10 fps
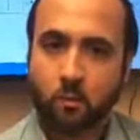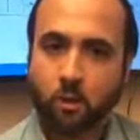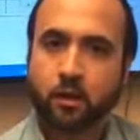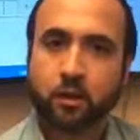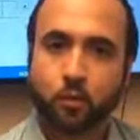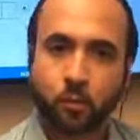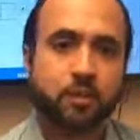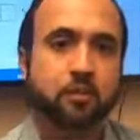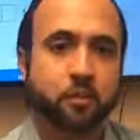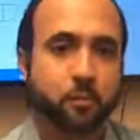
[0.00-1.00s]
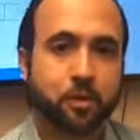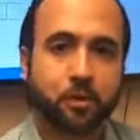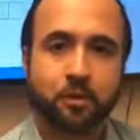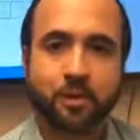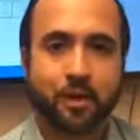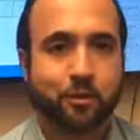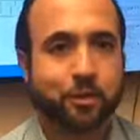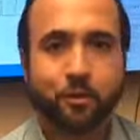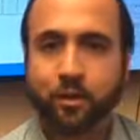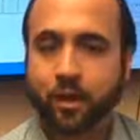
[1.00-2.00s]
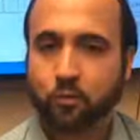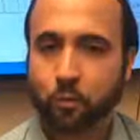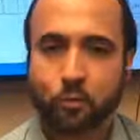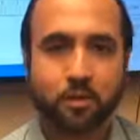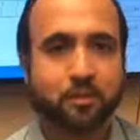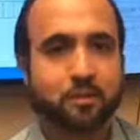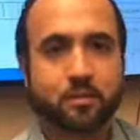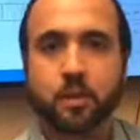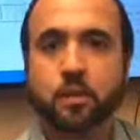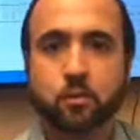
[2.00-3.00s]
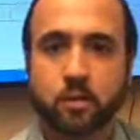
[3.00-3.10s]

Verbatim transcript: when in a reassessment year, the county only has one place to take you,